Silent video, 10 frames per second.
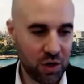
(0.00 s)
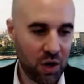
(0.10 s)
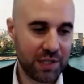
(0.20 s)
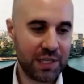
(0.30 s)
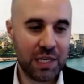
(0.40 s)

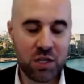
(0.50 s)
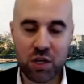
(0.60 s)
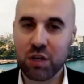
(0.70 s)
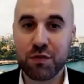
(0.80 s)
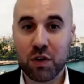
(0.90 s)
ideally you
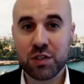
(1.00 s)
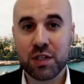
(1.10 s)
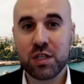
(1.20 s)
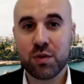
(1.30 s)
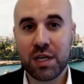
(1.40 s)
can foster
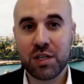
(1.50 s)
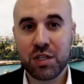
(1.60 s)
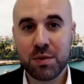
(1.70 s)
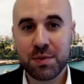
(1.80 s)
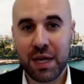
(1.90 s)
these
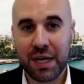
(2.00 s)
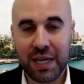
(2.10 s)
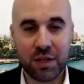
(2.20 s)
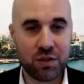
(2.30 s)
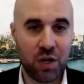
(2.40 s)
relationships at a
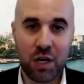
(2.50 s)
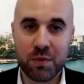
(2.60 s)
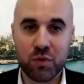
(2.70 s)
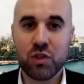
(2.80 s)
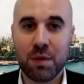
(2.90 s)
later time
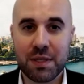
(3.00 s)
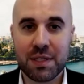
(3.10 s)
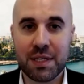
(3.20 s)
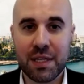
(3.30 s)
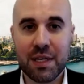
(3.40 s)
and do something
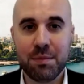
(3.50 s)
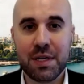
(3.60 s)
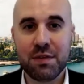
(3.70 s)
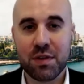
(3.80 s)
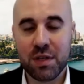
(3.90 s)
together. But
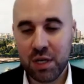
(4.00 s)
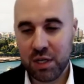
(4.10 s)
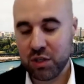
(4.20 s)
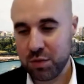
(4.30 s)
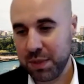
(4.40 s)
even
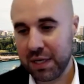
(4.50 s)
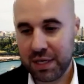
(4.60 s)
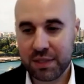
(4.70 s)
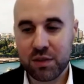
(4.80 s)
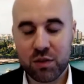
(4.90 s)
just being
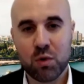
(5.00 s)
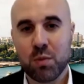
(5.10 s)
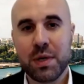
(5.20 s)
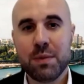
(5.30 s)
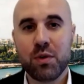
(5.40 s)
connected to more
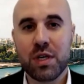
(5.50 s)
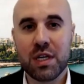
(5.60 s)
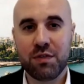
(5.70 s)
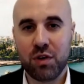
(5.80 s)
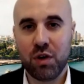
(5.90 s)
people, you
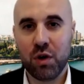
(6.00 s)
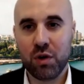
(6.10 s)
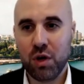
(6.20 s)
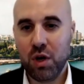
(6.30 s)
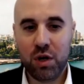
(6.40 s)
never
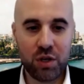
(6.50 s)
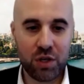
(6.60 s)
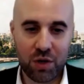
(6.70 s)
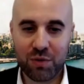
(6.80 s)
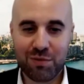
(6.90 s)
know,
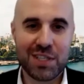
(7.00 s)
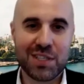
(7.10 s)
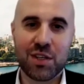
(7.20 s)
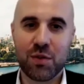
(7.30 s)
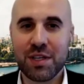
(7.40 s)
6
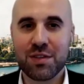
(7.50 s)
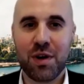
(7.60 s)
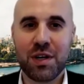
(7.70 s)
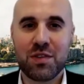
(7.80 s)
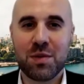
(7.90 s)
degrees,
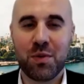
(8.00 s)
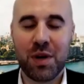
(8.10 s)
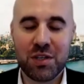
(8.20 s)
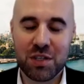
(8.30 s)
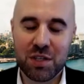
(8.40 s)
right, of
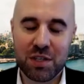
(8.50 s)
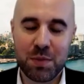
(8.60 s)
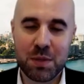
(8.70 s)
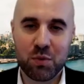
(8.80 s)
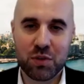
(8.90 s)
separation, as
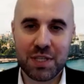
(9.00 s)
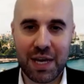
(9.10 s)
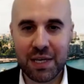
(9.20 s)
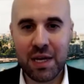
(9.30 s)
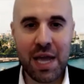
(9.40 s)
people
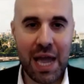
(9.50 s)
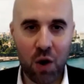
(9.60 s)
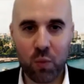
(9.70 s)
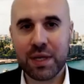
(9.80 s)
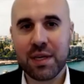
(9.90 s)
say, how
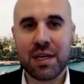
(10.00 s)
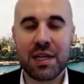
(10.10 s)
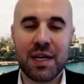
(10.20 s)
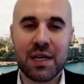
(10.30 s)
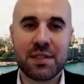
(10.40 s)
we can
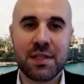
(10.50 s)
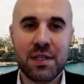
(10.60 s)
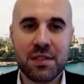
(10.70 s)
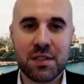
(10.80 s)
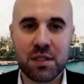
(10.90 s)
connect
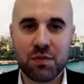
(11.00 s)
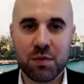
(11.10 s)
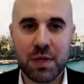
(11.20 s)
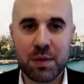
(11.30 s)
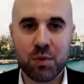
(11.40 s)
to different
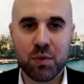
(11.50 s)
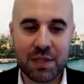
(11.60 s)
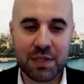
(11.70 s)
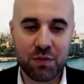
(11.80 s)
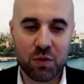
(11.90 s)
people
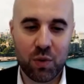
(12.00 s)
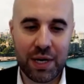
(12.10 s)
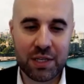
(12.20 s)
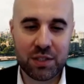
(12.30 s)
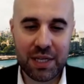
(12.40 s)
in different
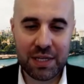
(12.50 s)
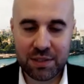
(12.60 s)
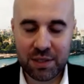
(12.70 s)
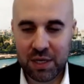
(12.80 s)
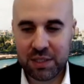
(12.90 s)
ways. So
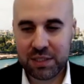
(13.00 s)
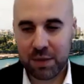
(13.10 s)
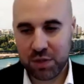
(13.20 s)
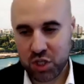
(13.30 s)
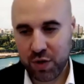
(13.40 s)
that's some
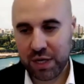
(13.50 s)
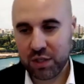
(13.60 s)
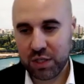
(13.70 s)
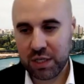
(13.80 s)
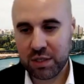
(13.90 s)
of the
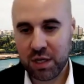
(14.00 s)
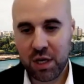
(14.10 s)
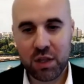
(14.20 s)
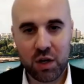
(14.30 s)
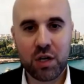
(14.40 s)
strategies
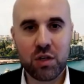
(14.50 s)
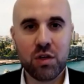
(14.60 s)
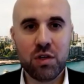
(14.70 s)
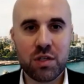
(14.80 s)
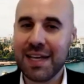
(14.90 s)
that I
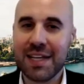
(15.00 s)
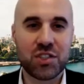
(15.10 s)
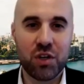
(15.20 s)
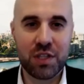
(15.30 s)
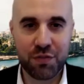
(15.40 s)
use. It's
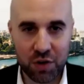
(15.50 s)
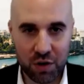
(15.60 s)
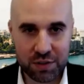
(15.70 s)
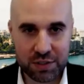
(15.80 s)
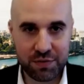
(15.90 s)
so different,
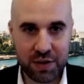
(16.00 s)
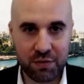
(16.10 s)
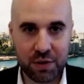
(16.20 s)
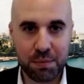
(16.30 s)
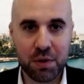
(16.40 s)
obviously, for
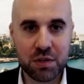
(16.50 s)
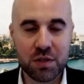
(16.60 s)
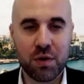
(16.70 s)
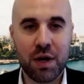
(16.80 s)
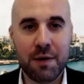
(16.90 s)
every
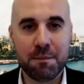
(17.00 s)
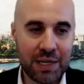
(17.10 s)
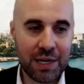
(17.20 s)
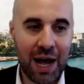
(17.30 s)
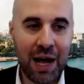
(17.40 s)
person, right?
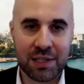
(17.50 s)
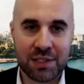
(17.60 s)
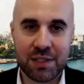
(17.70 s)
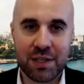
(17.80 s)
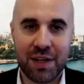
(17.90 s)
And
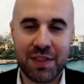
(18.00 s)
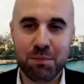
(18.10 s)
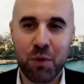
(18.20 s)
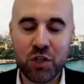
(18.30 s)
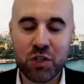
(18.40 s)
ask. I think
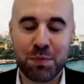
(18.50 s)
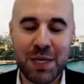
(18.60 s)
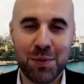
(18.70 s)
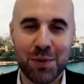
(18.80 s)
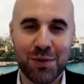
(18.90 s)
most
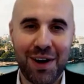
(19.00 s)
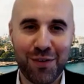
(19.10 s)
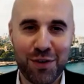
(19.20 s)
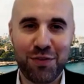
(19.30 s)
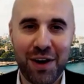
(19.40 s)
people
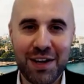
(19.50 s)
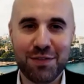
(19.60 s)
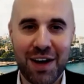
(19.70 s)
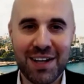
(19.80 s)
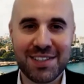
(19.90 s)
are afraid of
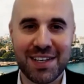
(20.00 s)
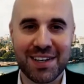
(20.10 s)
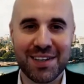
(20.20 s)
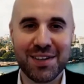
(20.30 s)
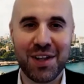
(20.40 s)

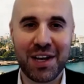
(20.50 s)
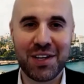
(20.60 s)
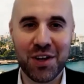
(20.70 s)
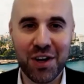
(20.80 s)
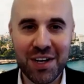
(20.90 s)
asking, like,
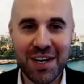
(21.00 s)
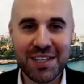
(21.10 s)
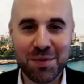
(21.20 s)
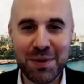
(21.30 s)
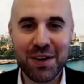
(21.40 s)

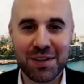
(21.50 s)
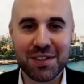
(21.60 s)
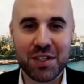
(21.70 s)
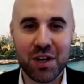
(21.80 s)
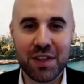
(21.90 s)
to be
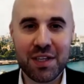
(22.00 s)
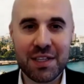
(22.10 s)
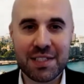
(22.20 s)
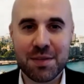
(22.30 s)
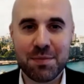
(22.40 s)
on, I think
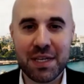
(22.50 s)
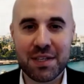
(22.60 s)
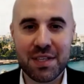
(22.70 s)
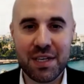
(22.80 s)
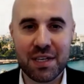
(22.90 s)
that's the
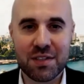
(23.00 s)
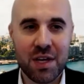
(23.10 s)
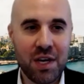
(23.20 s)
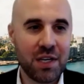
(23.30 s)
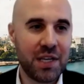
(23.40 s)
biggest thing
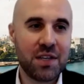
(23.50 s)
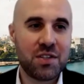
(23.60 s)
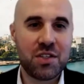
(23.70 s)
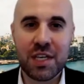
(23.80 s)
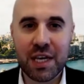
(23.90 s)
is,
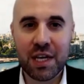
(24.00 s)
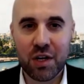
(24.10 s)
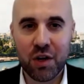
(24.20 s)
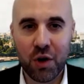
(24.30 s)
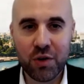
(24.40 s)
yes, you can get a
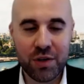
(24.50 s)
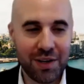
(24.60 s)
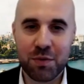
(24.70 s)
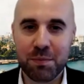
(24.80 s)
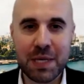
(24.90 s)
no
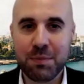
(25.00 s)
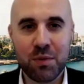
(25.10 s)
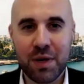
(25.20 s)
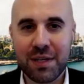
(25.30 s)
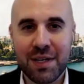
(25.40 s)
from
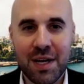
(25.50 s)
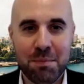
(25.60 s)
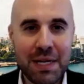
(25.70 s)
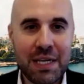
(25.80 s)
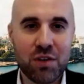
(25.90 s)
people. And
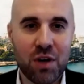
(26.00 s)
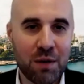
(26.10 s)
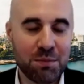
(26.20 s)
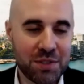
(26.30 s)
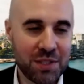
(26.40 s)
many
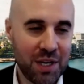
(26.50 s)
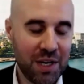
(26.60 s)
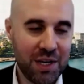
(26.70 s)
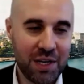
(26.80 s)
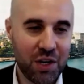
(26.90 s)
times,
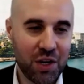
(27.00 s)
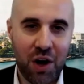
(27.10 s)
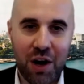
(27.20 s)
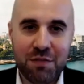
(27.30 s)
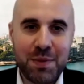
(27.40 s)

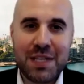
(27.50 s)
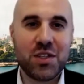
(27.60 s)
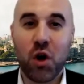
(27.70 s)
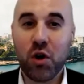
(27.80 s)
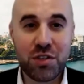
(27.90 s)
I've been
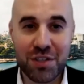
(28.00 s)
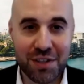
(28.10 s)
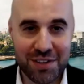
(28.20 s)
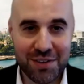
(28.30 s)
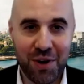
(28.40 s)

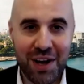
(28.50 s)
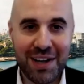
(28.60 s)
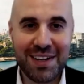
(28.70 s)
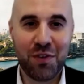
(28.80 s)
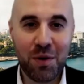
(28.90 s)
ghosted,
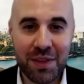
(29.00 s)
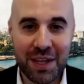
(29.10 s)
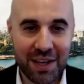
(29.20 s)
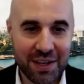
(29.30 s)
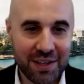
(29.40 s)
right, from
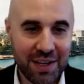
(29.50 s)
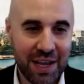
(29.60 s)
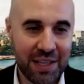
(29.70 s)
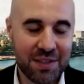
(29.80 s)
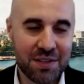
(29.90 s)
there.
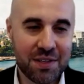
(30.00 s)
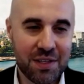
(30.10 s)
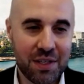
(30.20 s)
And,